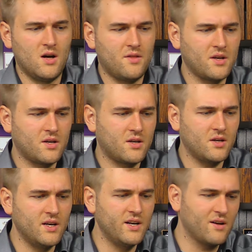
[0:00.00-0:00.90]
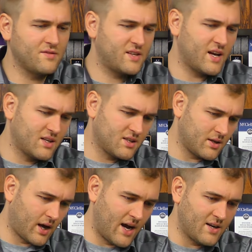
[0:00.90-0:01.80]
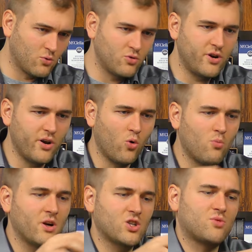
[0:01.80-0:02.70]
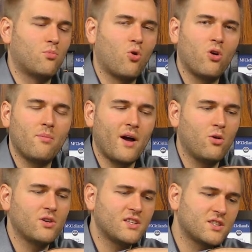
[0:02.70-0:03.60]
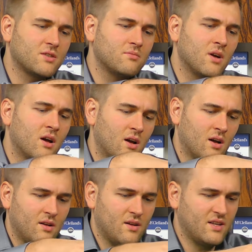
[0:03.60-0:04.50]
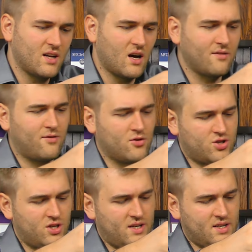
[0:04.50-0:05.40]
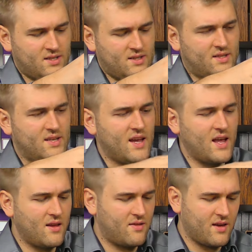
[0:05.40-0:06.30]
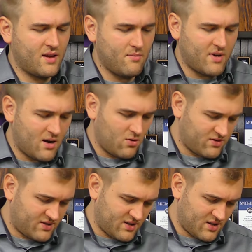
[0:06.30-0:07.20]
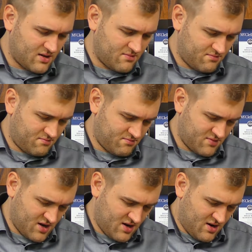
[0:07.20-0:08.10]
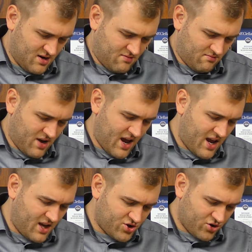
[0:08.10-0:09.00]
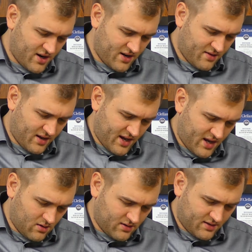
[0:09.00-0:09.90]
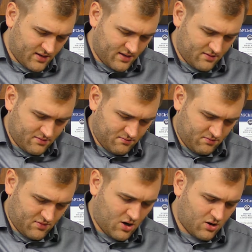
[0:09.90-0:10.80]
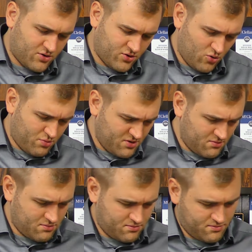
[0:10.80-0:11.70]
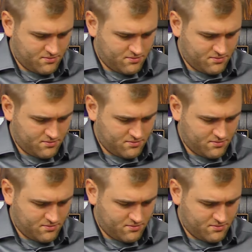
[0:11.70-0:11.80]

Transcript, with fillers: I think enough said. I don't know much more about it. It unfortunately doesn't say anything about uh, age or anything else, and hard to open.